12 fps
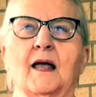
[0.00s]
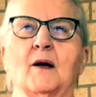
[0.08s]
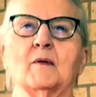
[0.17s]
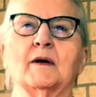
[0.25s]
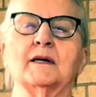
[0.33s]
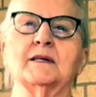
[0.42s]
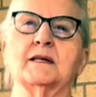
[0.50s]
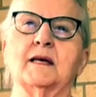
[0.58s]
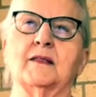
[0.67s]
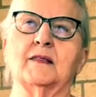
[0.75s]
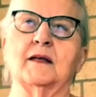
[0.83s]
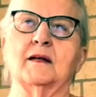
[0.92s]
Well, he's
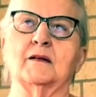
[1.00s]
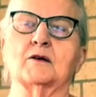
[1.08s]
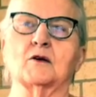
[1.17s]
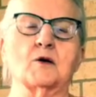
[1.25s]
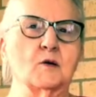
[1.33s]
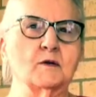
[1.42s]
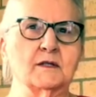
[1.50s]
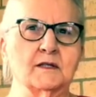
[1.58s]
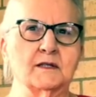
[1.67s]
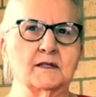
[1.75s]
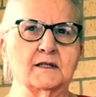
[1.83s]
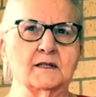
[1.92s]
had that Crohn's
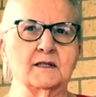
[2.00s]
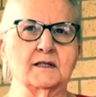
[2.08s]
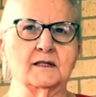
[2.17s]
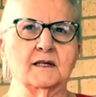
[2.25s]
disease.